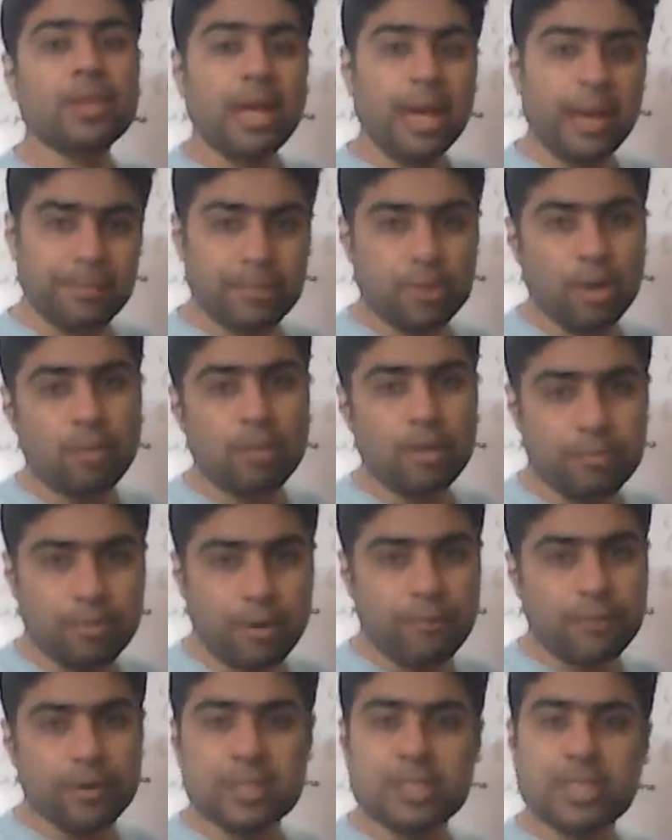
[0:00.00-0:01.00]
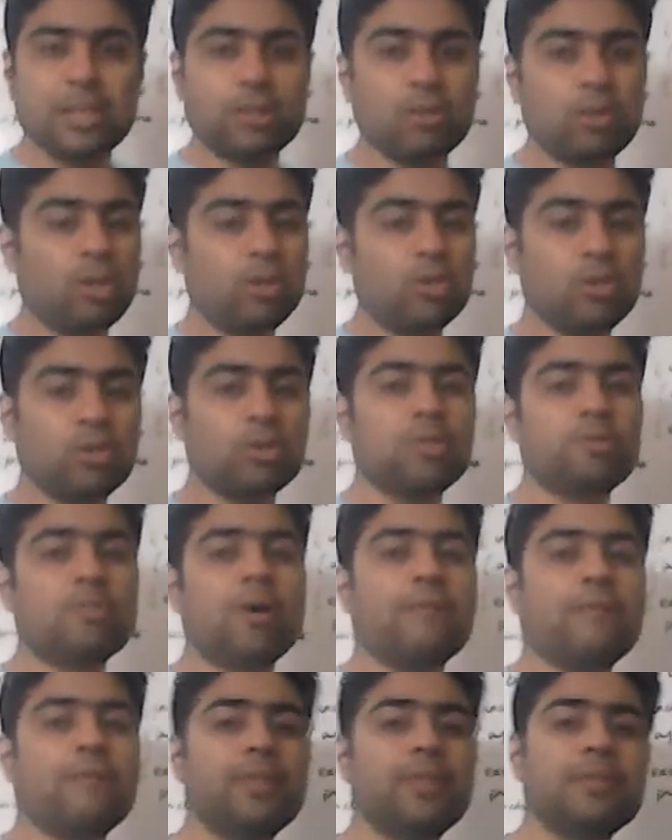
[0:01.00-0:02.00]
abnormal profits are not those
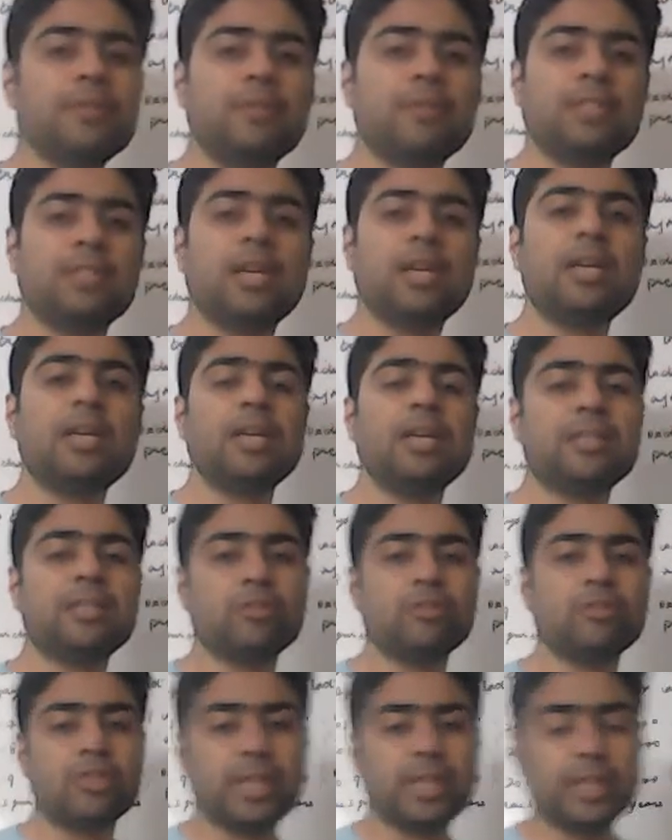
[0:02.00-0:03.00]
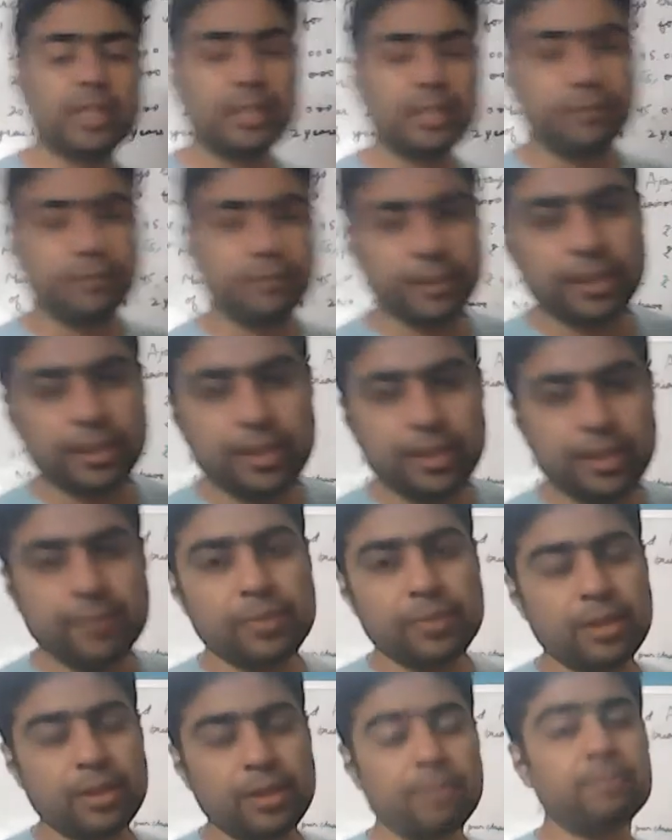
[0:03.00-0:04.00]
profits which are associated with the
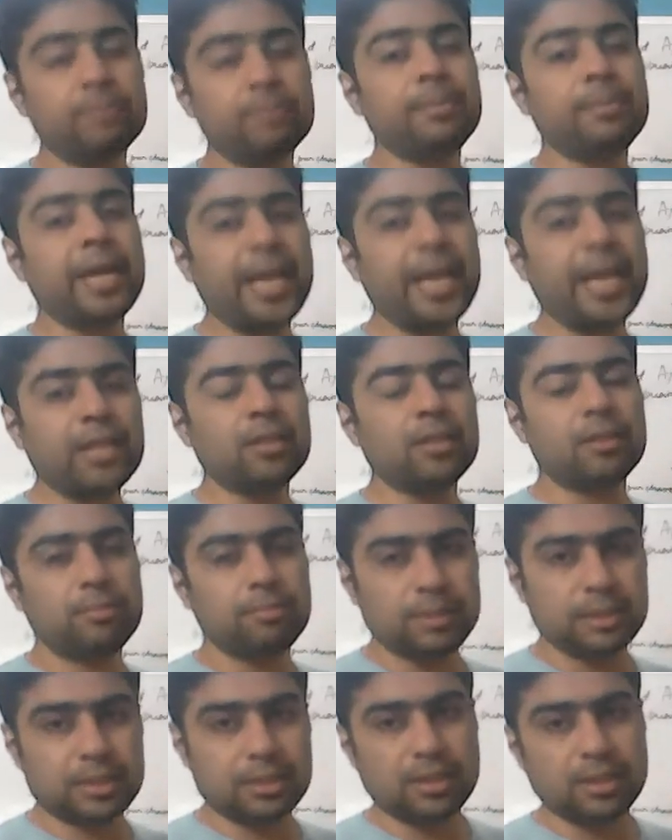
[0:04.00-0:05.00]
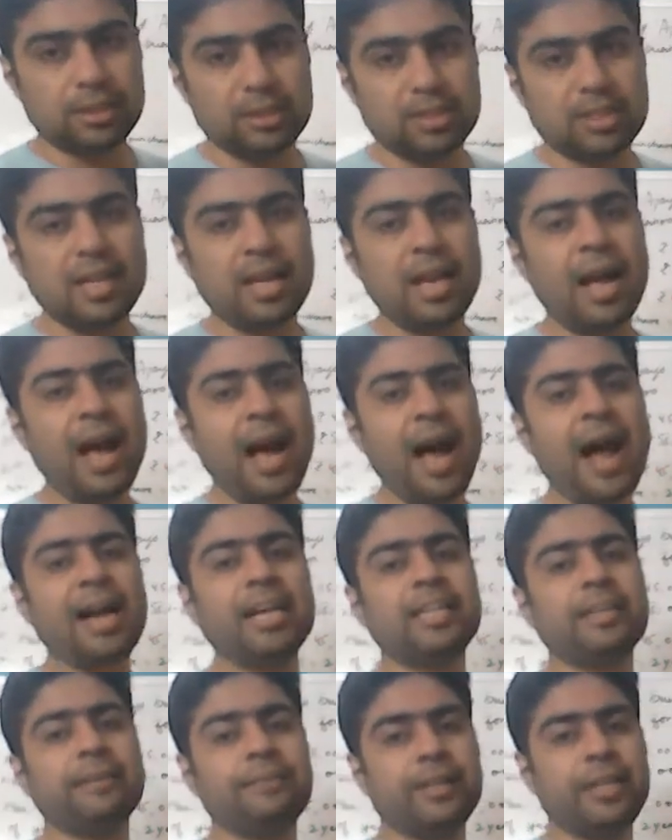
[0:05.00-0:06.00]
main business
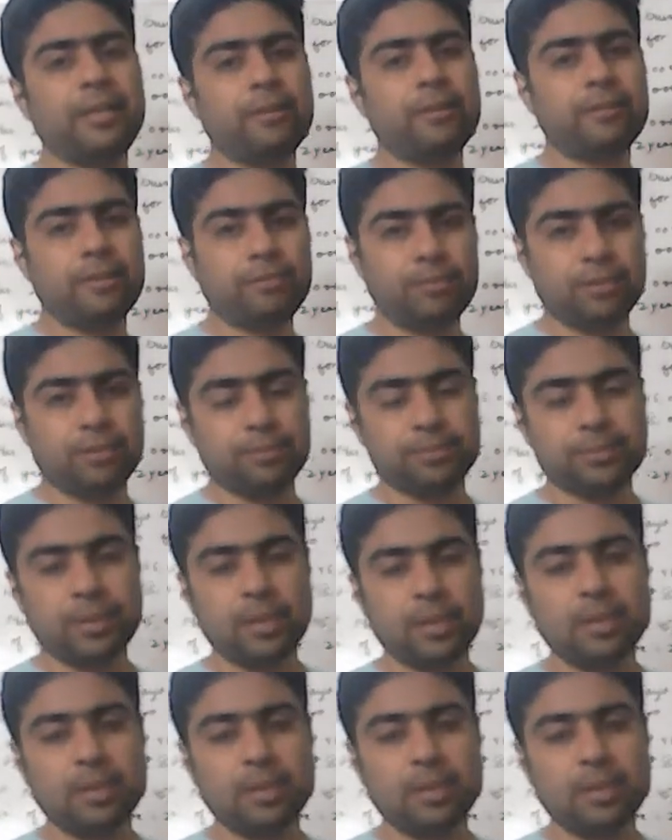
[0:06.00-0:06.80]
activity of the firm.